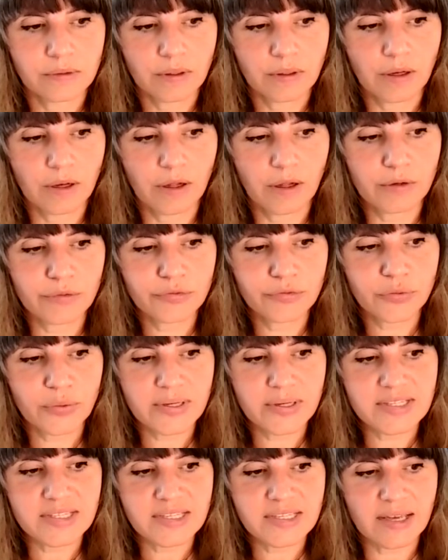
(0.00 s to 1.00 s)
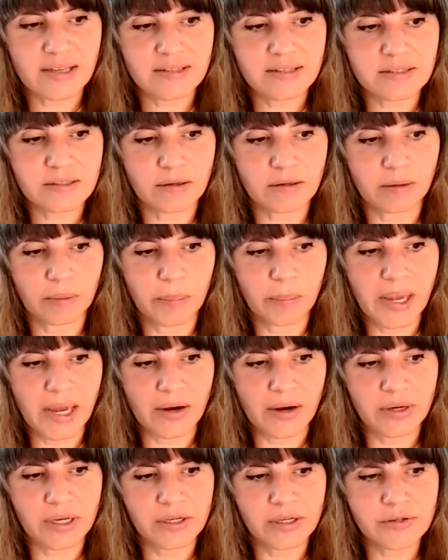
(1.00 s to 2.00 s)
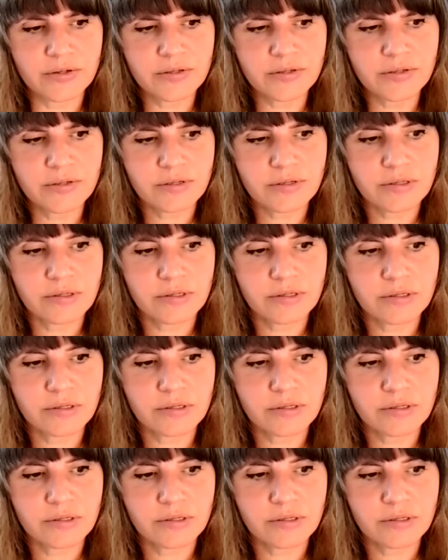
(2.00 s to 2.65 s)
Love transcends all barriers